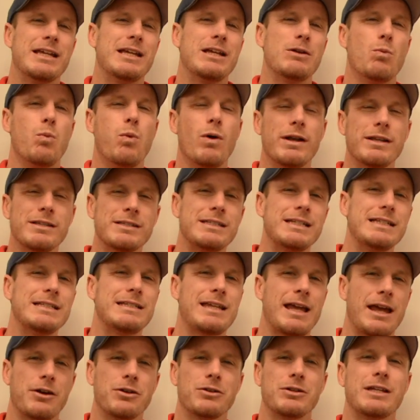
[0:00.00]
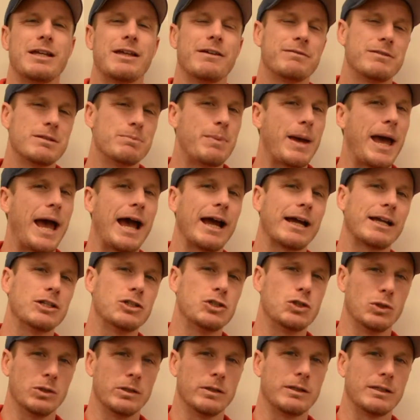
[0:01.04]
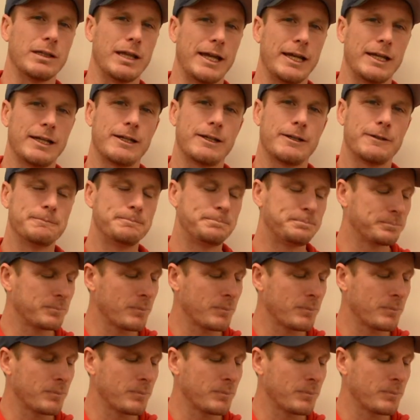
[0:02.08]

What does the integrity of the package look like?